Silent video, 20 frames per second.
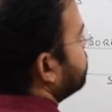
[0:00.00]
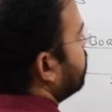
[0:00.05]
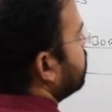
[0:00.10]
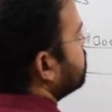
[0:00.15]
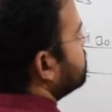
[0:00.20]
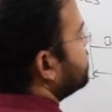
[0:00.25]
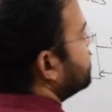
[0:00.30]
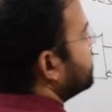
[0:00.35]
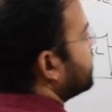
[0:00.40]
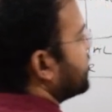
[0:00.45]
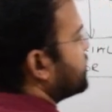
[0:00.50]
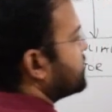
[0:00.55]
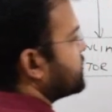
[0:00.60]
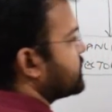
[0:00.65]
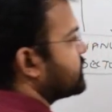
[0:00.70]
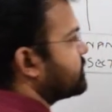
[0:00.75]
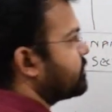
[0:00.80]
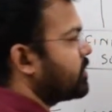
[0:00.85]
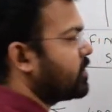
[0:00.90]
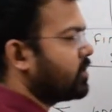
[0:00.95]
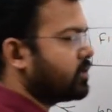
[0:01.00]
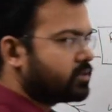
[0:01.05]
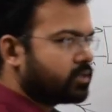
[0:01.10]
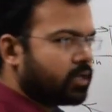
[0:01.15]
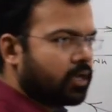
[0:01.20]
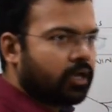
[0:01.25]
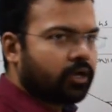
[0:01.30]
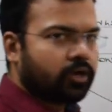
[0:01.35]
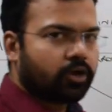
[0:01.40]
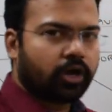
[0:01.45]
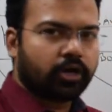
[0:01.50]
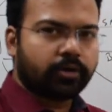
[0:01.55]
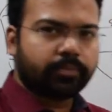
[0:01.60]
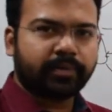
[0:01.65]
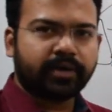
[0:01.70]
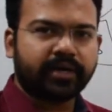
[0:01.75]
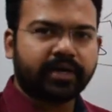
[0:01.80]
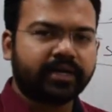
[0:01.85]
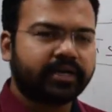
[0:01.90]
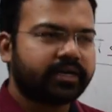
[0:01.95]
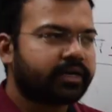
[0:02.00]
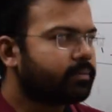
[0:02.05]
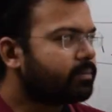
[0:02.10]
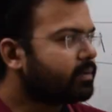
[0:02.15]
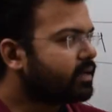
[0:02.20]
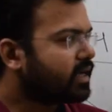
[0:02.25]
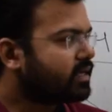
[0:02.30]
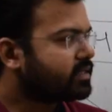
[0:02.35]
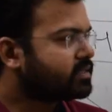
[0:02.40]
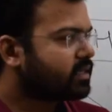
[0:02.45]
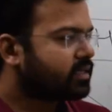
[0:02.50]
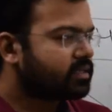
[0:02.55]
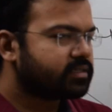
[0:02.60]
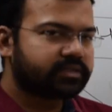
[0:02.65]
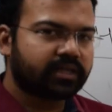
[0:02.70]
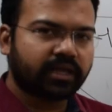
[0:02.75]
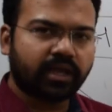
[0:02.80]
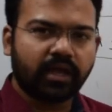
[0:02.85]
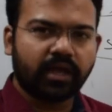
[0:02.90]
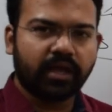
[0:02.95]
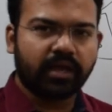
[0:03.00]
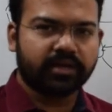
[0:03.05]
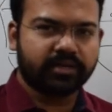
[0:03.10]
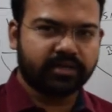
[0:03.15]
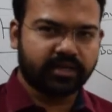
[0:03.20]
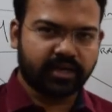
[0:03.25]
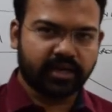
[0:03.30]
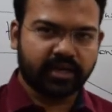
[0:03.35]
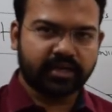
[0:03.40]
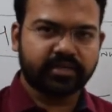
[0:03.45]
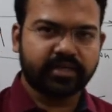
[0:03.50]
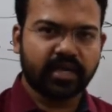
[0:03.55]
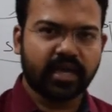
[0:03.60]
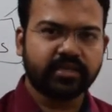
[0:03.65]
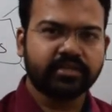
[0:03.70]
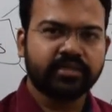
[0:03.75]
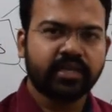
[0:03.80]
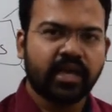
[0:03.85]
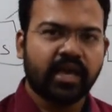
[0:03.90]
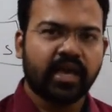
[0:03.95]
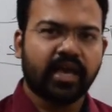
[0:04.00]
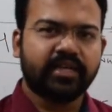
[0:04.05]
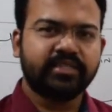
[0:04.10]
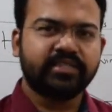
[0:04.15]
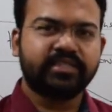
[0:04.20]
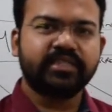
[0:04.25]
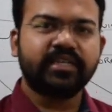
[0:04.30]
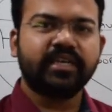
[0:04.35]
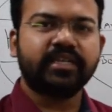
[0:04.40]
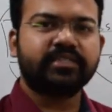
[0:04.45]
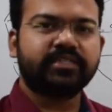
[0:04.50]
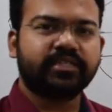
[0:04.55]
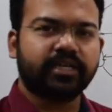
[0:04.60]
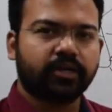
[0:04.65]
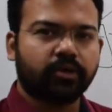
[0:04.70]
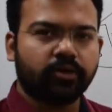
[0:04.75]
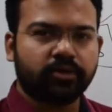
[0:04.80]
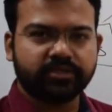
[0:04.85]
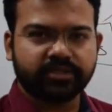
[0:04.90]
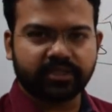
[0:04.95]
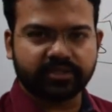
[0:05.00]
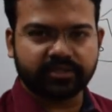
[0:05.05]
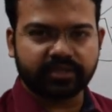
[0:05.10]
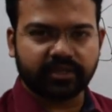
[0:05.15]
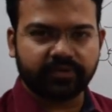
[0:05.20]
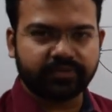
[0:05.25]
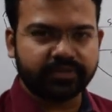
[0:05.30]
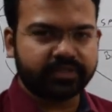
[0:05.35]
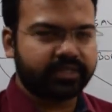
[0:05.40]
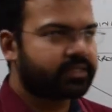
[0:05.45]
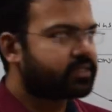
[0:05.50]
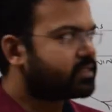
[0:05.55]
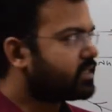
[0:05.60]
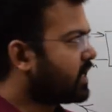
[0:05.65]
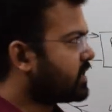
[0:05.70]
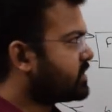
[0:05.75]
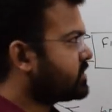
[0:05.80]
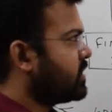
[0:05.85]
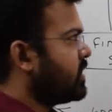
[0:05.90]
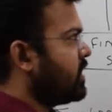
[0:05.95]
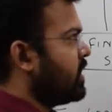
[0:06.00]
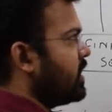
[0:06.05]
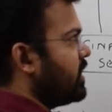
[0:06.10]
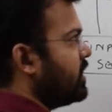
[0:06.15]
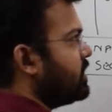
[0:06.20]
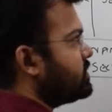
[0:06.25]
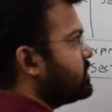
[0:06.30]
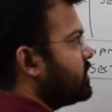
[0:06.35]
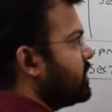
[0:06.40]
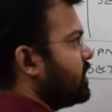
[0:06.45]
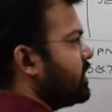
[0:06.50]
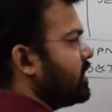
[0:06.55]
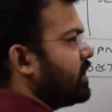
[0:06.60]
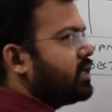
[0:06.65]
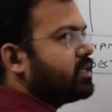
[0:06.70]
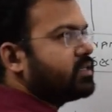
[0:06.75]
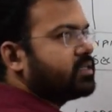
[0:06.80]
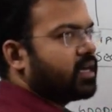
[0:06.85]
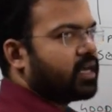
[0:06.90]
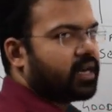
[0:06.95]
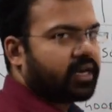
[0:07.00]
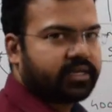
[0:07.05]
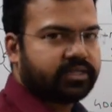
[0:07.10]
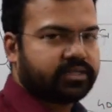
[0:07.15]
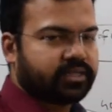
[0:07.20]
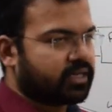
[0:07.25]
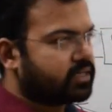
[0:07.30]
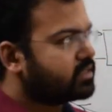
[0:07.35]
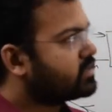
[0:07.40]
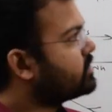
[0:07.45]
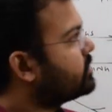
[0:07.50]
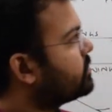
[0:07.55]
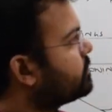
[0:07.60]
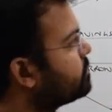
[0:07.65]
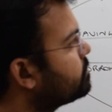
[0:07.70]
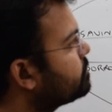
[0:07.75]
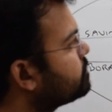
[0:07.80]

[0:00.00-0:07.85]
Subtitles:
both the taxes, because corporate income tax is the direct tax and GST, goods and services tax, is indirect tax.